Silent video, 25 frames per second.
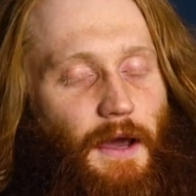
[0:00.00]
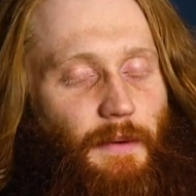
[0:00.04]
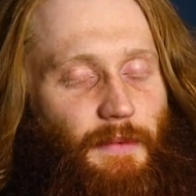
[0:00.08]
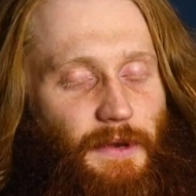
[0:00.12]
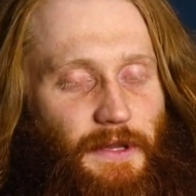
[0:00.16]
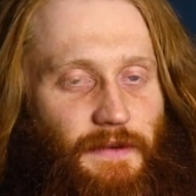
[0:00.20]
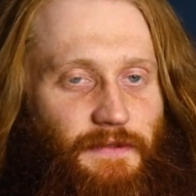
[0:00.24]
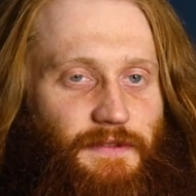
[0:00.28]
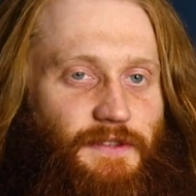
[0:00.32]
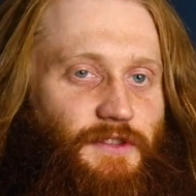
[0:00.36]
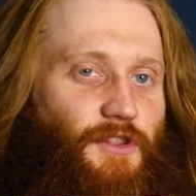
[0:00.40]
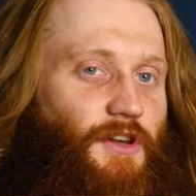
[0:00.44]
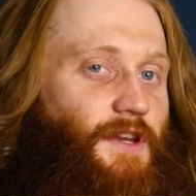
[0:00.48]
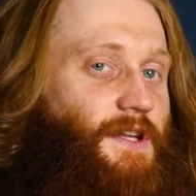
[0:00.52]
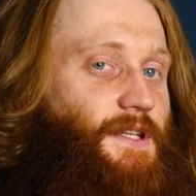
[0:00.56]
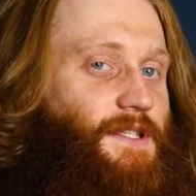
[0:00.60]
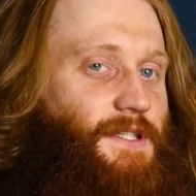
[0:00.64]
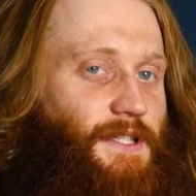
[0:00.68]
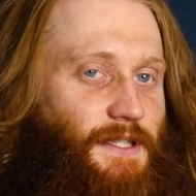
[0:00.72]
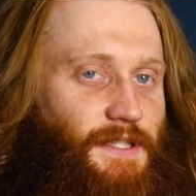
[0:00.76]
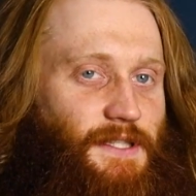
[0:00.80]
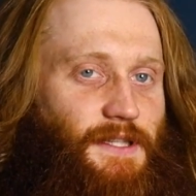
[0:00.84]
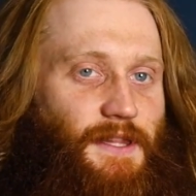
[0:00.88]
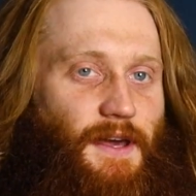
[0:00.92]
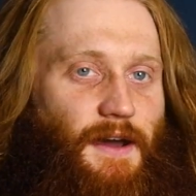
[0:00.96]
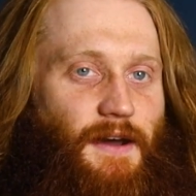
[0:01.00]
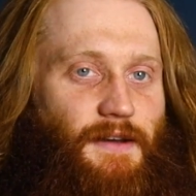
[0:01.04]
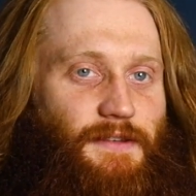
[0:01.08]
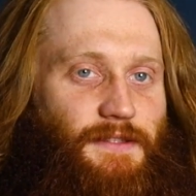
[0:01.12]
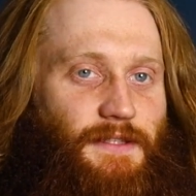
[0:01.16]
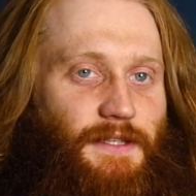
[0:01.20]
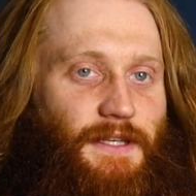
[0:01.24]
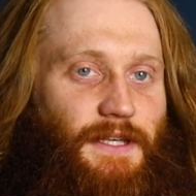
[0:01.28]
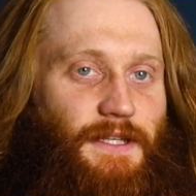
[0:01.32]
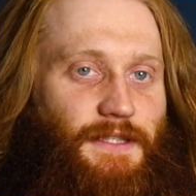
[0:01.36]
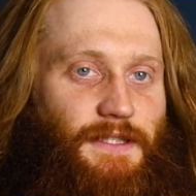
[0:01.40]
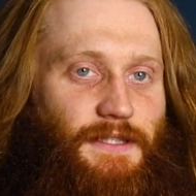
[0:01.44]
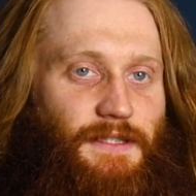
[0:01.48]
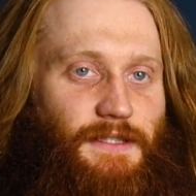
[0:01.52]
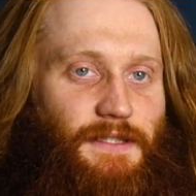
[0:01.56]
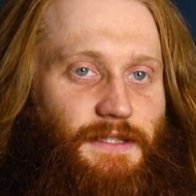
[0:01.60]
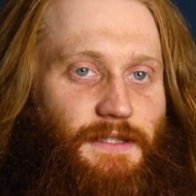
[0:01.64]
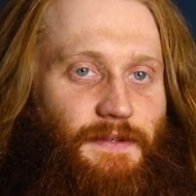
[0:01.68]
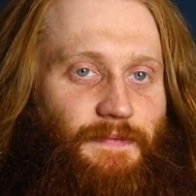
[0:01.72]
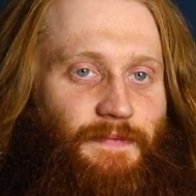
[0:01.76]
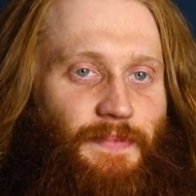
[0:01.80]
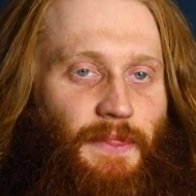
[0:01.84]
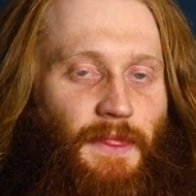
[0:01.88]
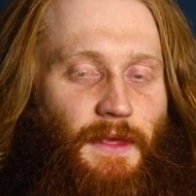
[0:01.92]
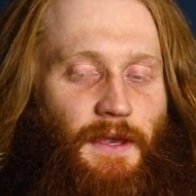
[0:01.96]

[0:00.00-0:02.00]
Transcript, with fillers: I believe, 36,000 liters.